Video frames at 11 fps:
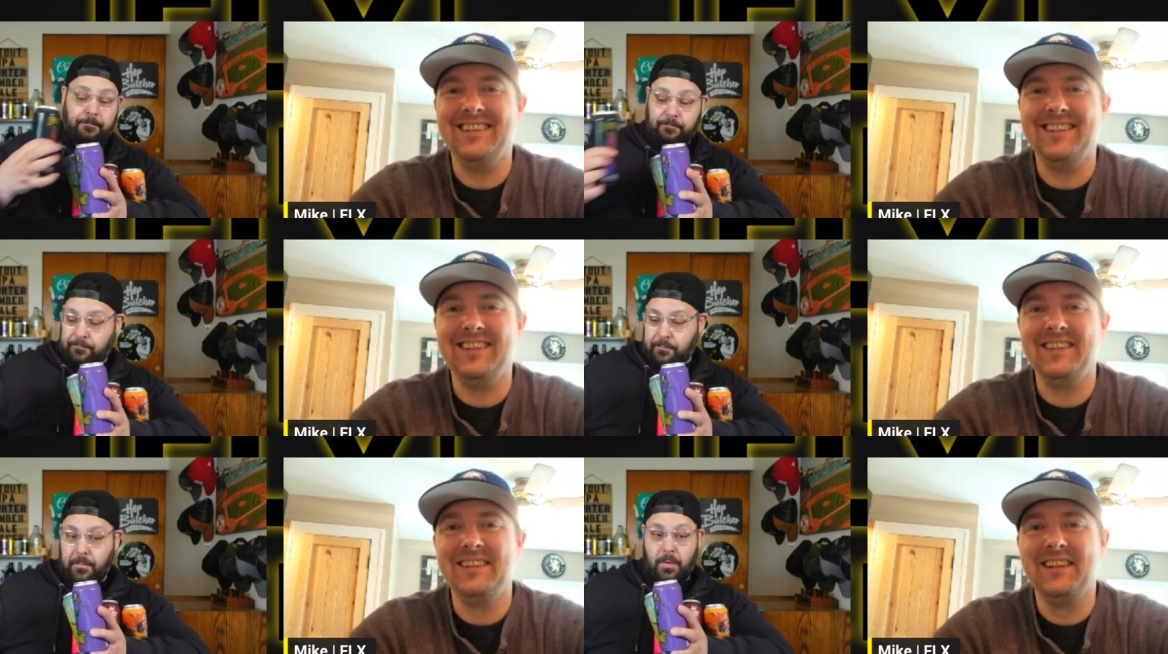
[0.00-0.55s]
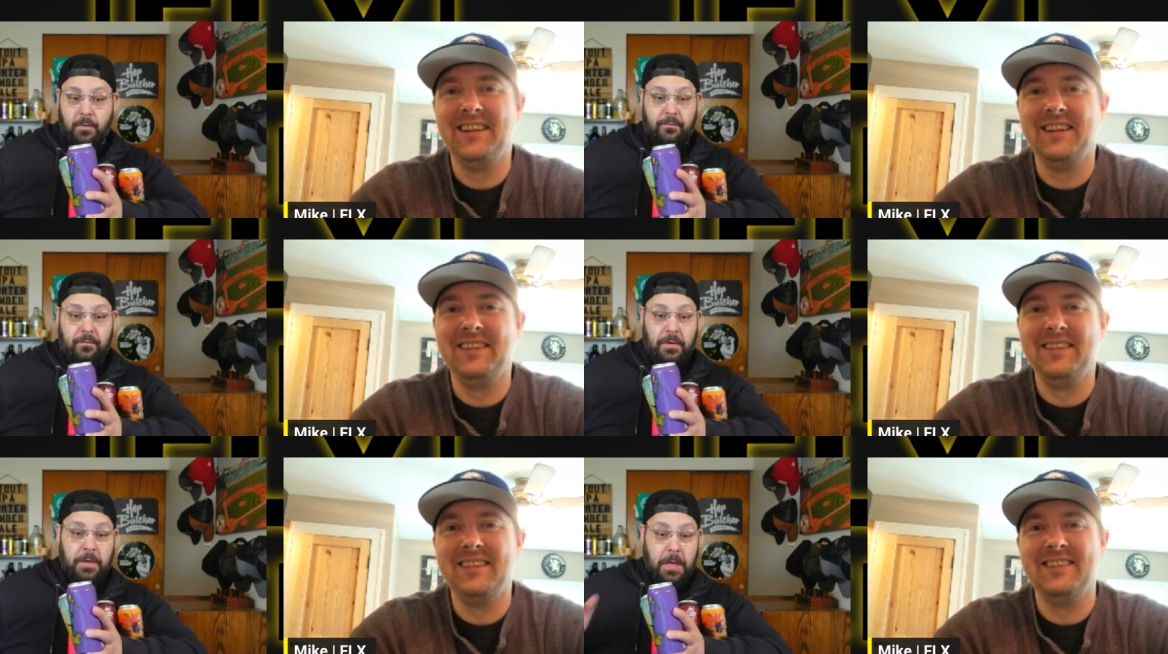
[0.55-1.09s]

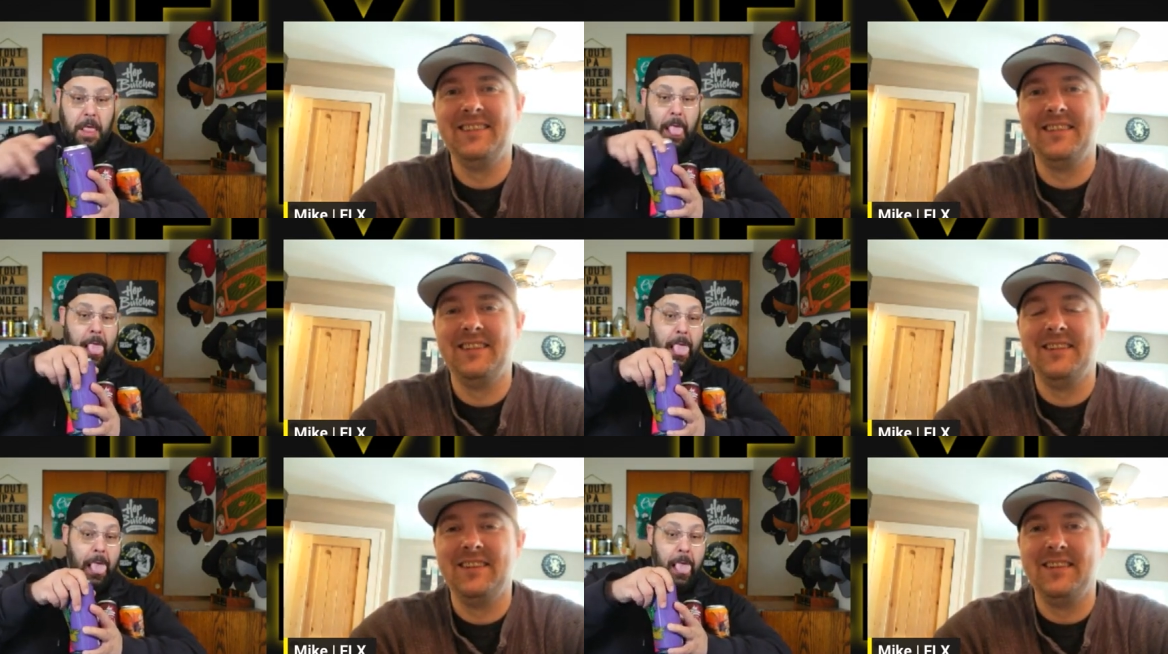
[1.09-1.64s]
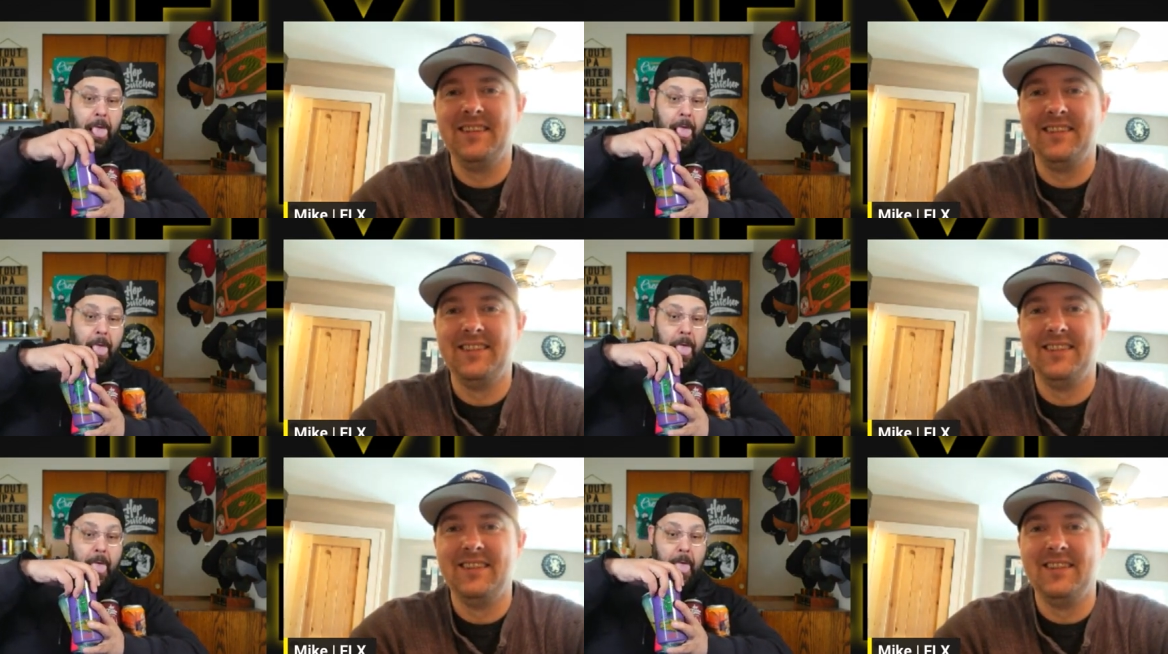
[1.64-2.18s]

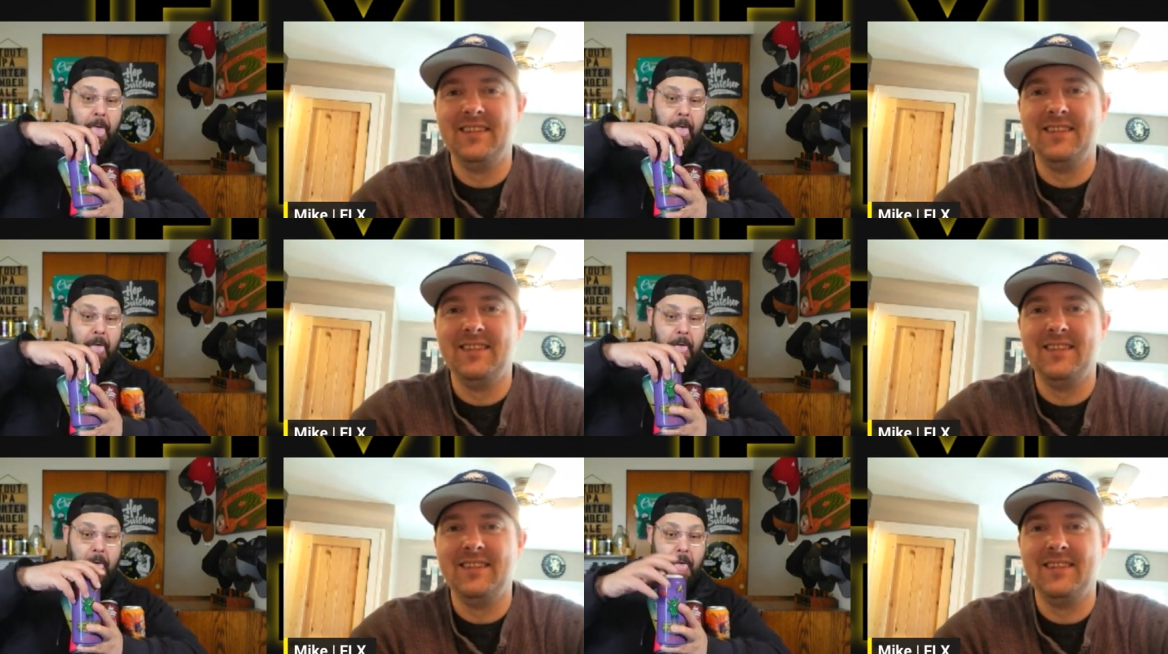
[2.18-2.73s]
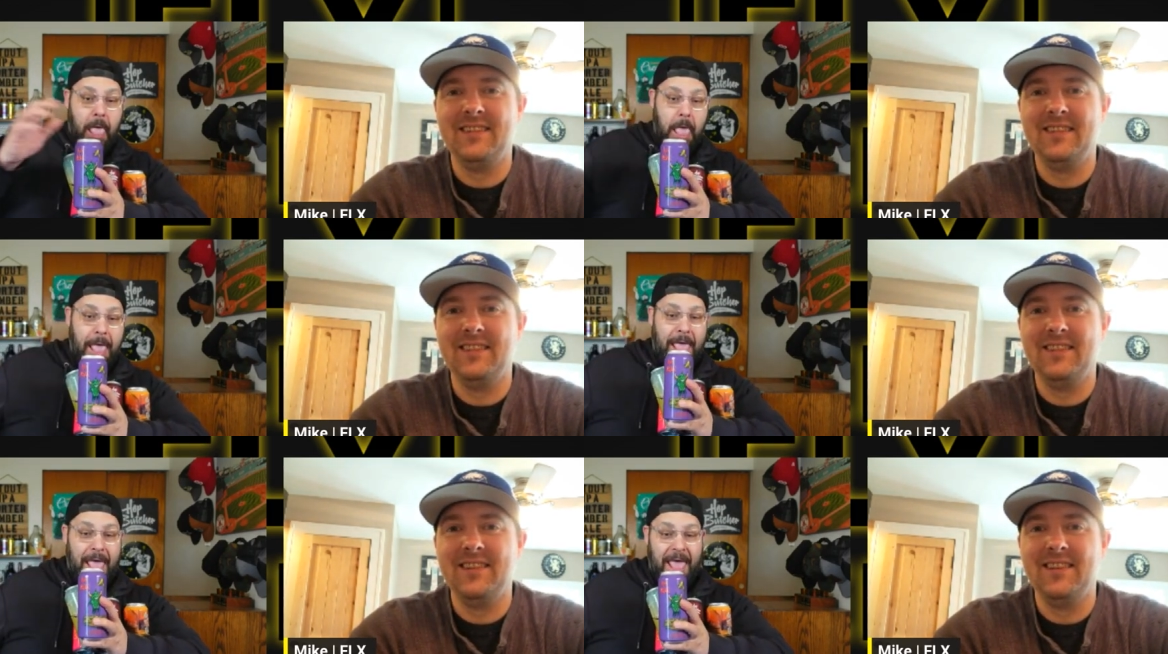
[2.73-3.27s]

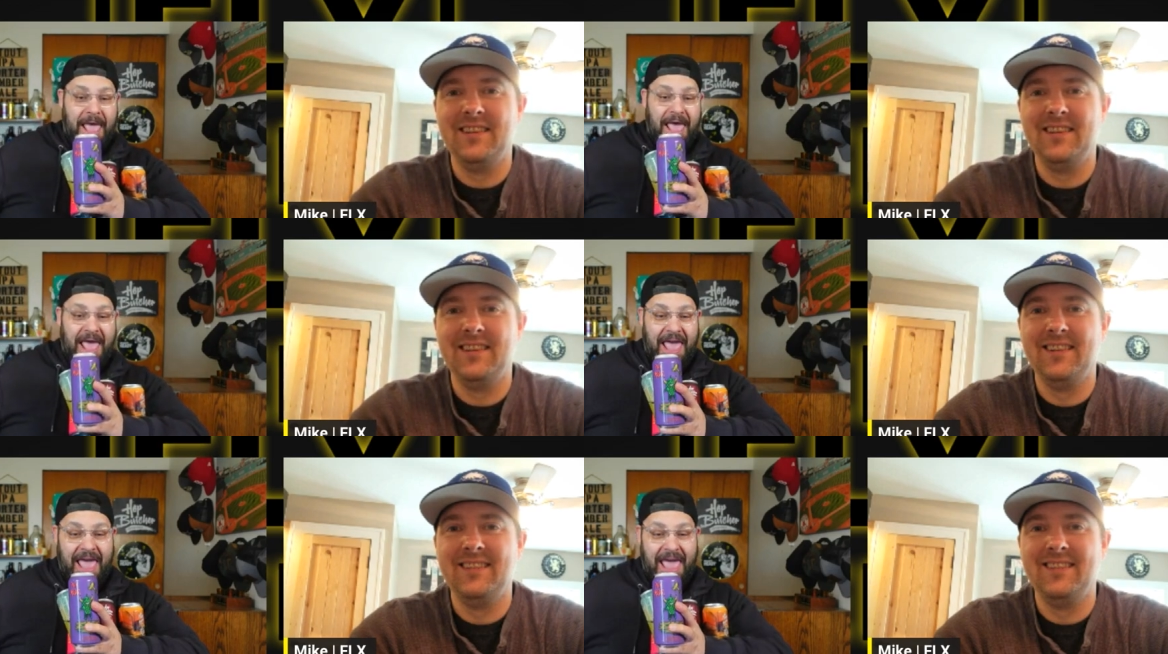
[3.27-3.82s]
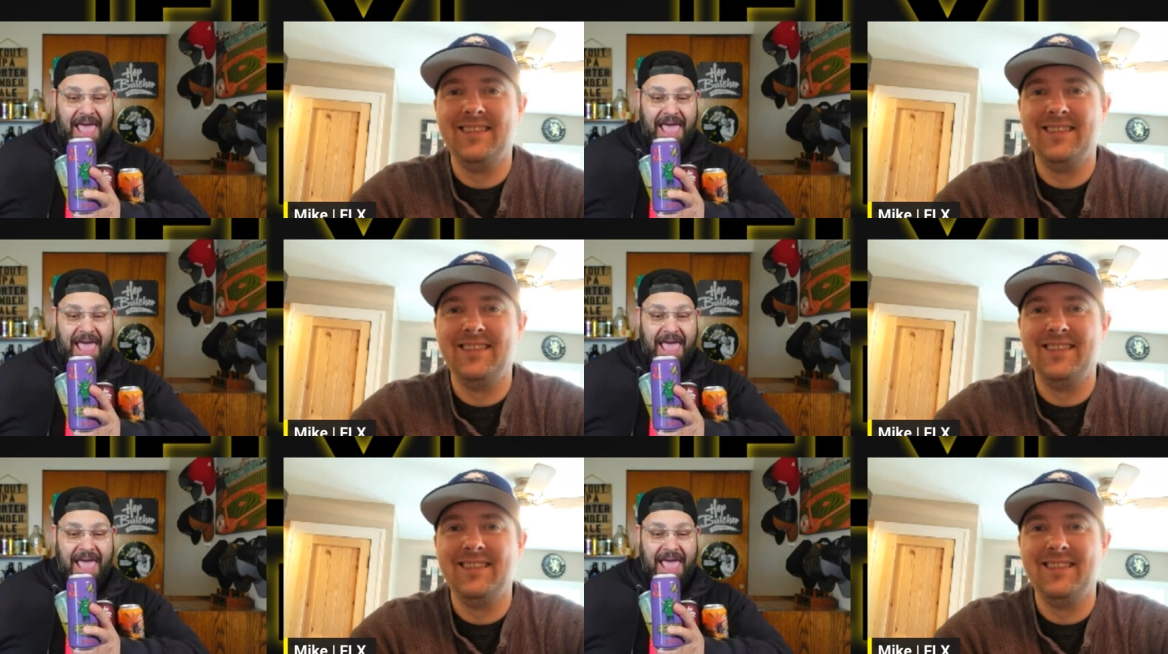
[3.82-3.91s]
(no one is talking)